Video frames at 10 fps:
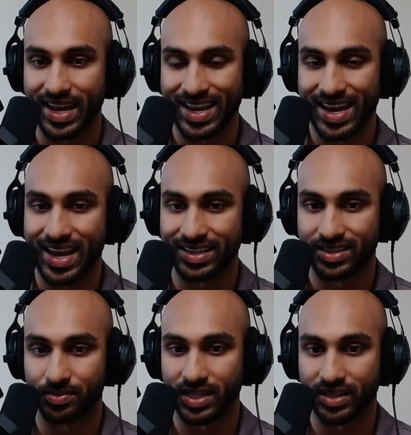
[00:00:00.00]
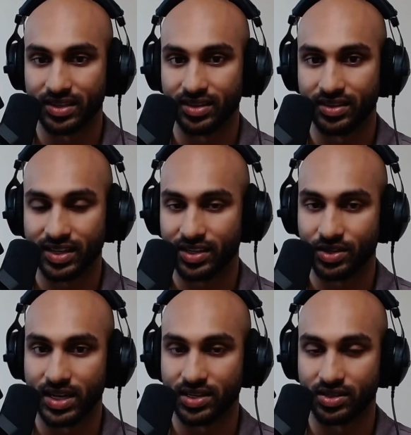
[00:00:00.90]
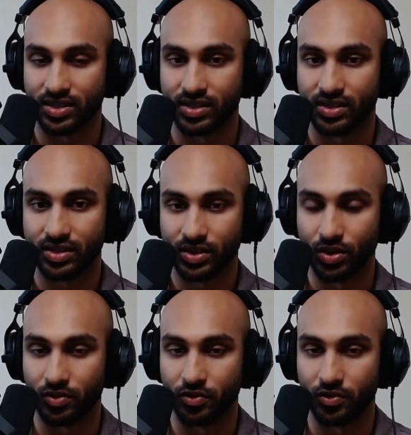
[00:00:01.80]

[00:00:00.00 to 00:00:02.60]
that not something that you guys are going